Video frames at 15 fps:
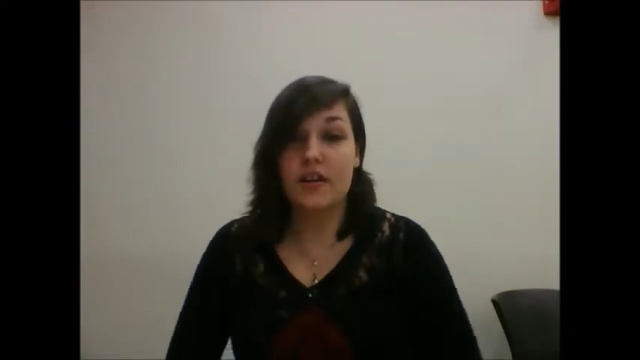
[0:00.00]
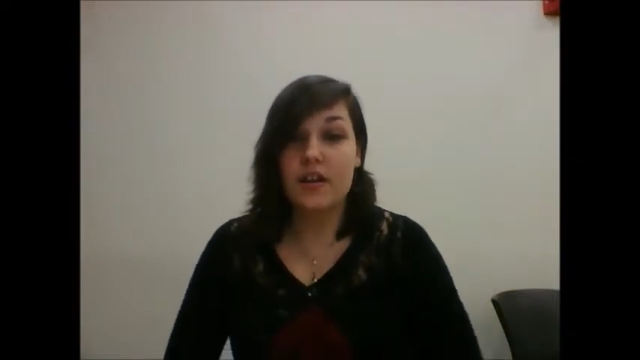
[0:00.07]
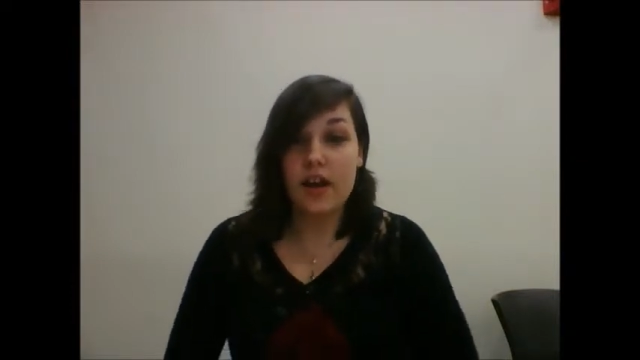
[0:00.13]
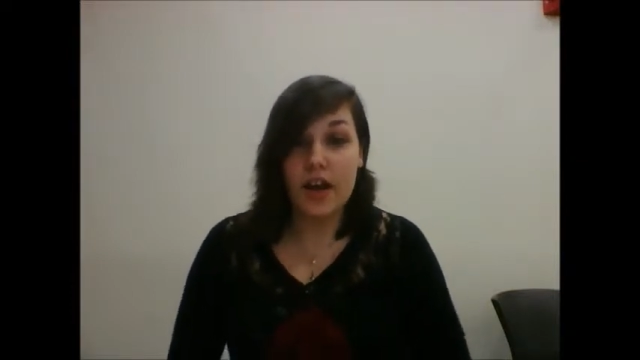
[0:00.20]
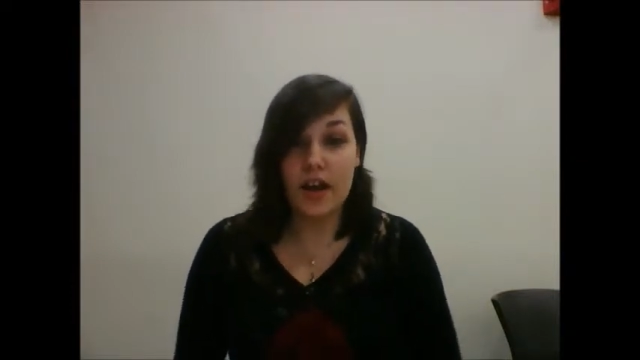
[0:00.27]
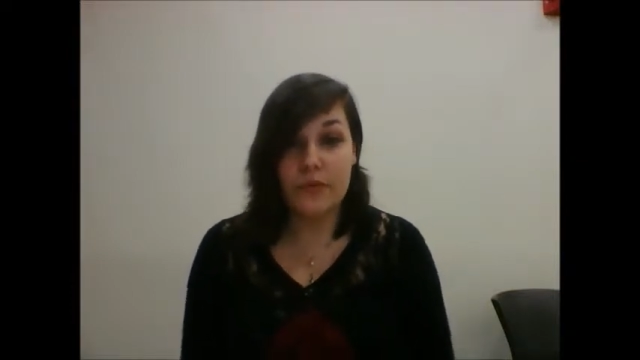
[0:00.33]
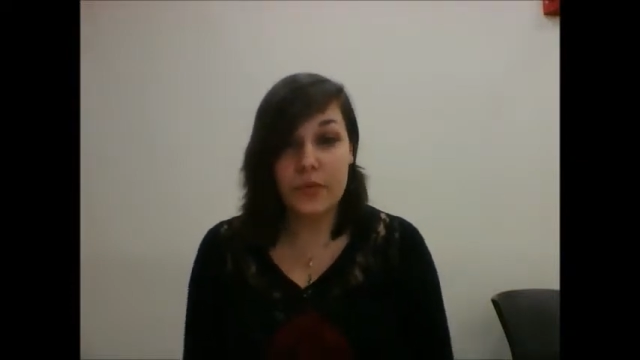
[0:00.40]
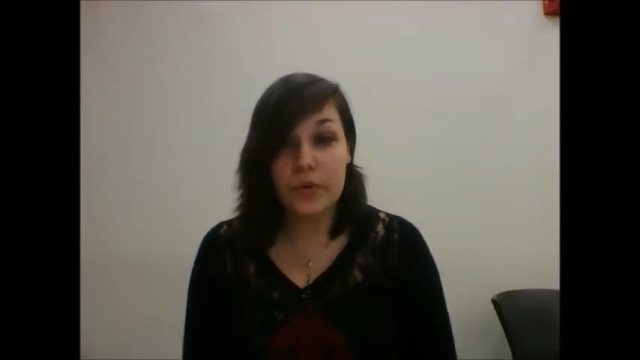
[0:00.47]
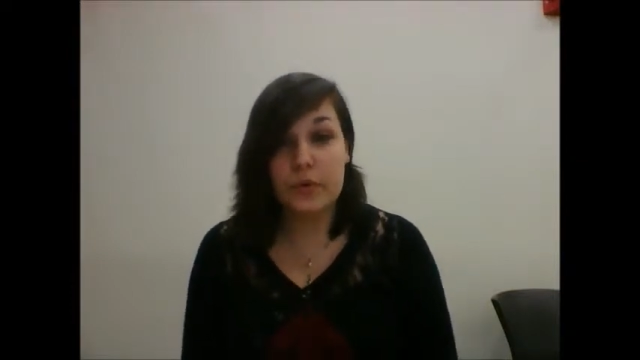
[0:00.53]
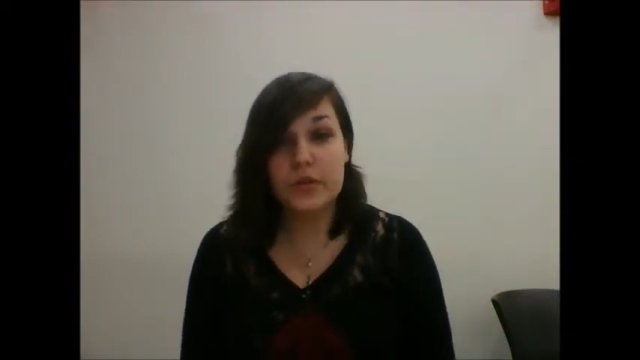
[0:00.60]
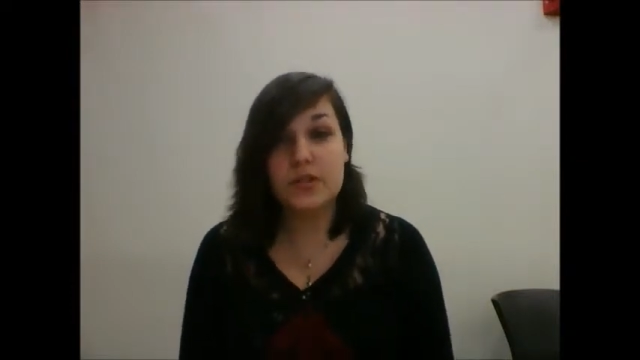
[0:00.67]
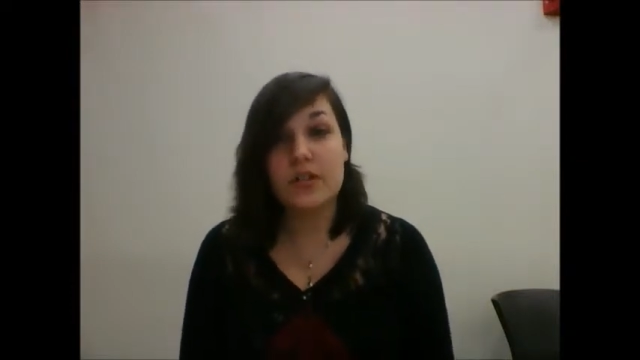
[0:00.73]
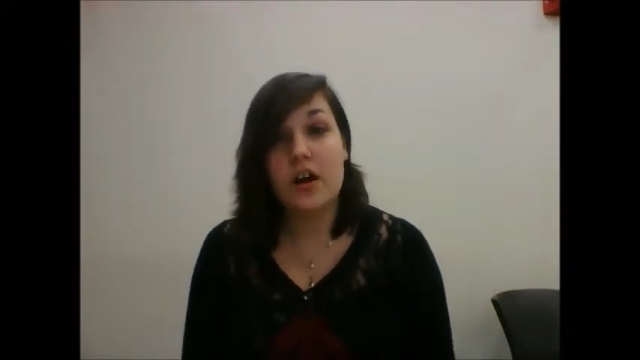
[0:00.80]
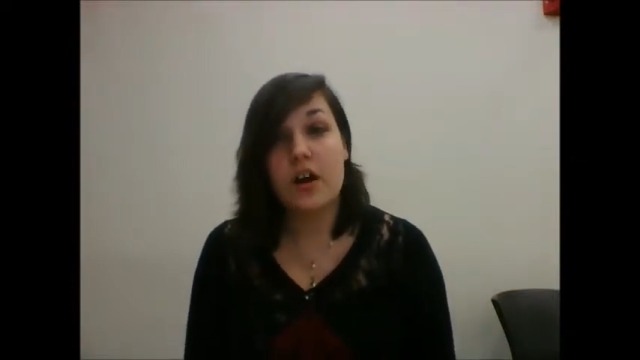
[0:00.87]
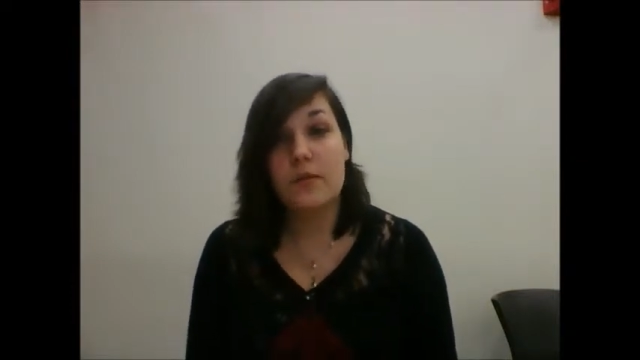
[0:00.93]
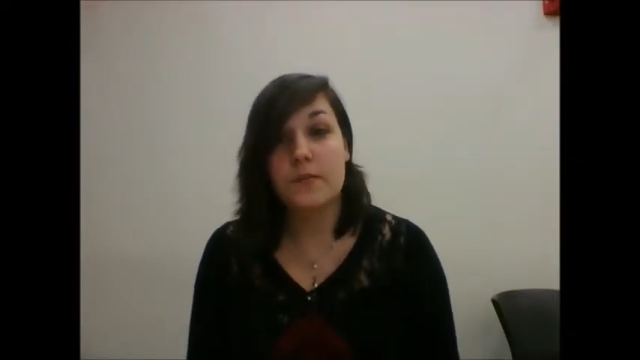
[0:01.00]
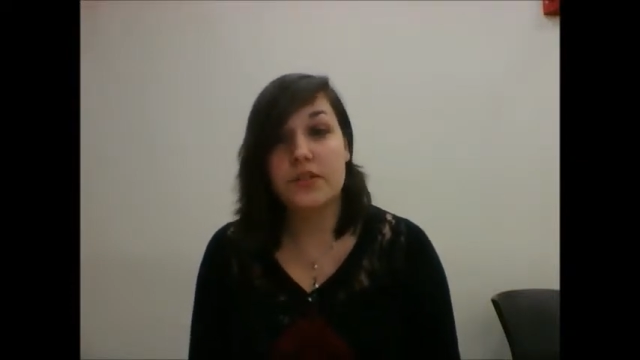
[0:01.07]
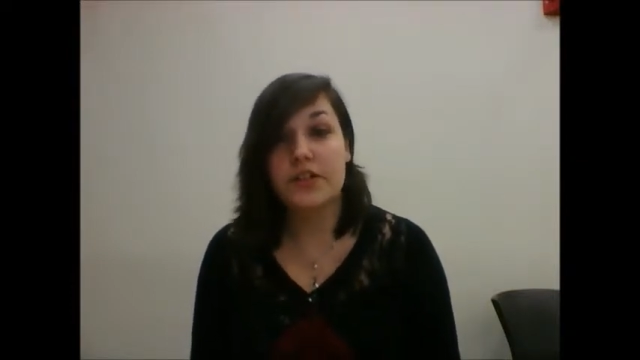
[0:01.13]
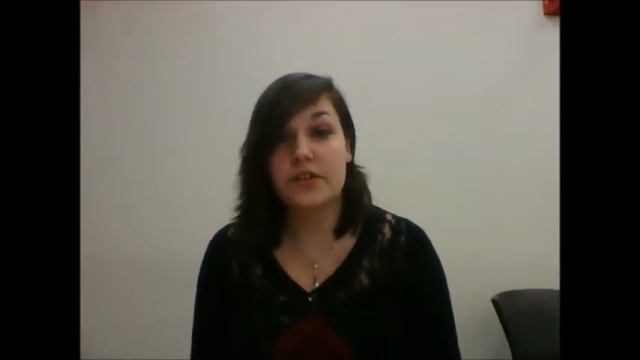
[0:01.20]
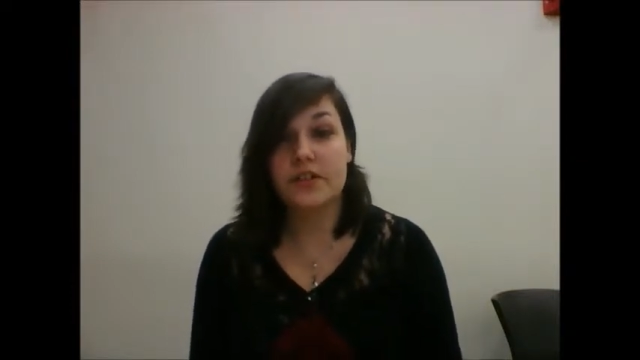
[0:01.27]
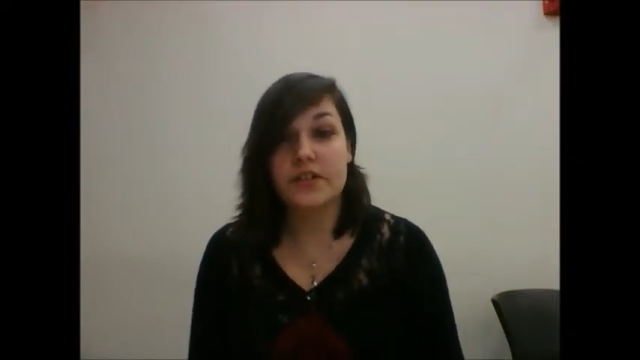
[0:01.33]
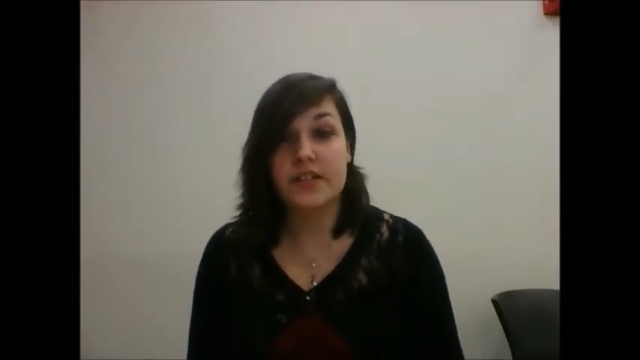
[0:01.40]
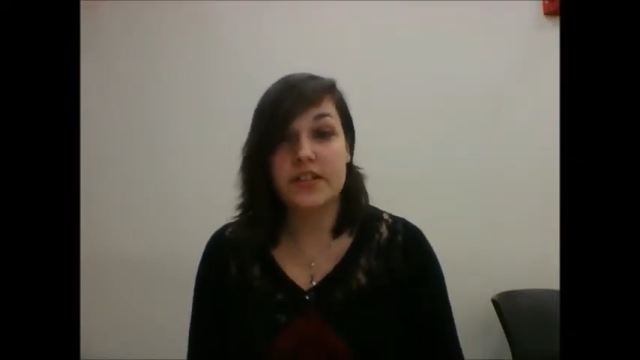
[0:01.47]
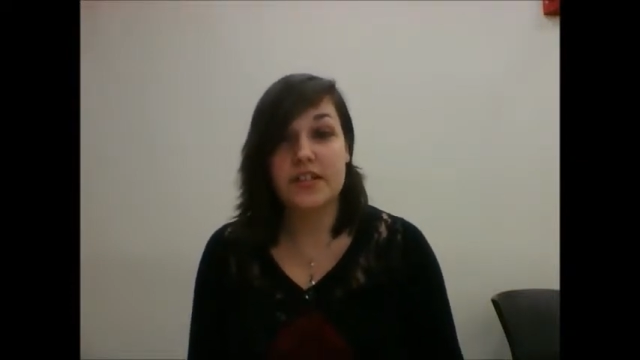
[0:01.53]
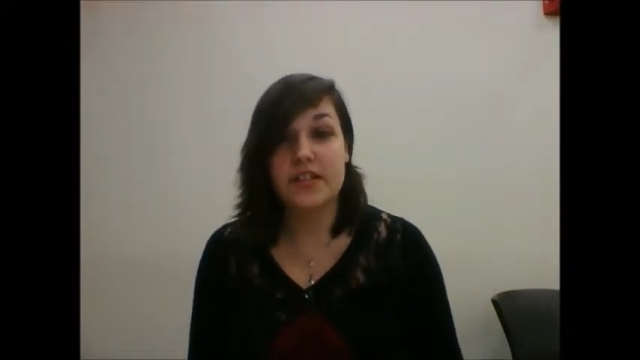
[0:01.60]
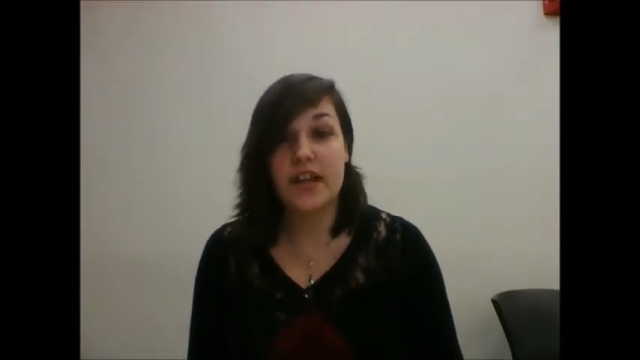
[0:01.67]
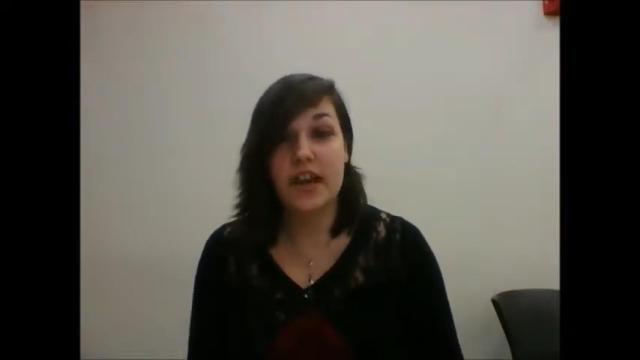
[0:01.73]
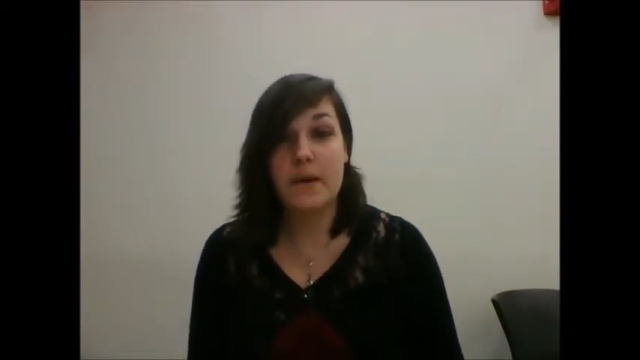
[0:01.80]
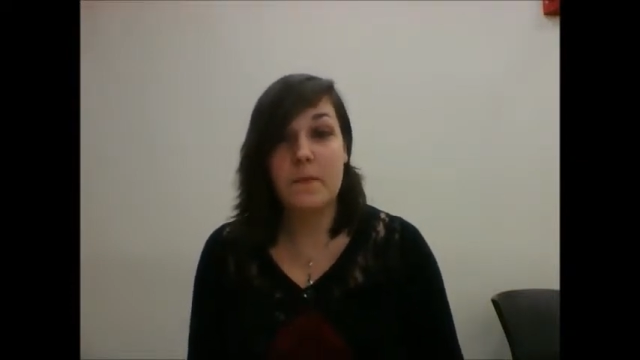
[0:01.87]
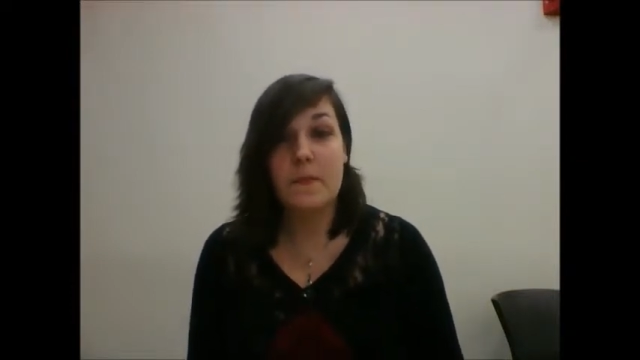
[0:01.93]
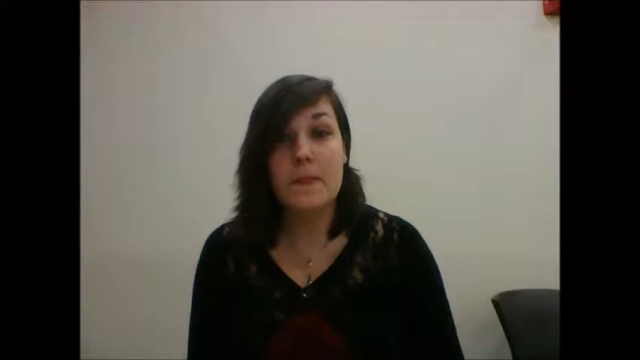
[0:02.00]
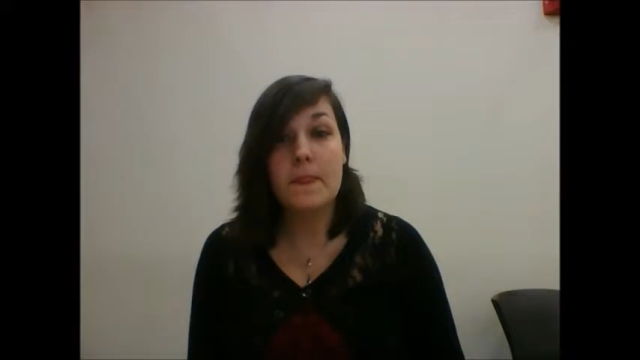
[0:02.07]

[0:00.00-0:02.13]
Not everyone's embouchure is the same.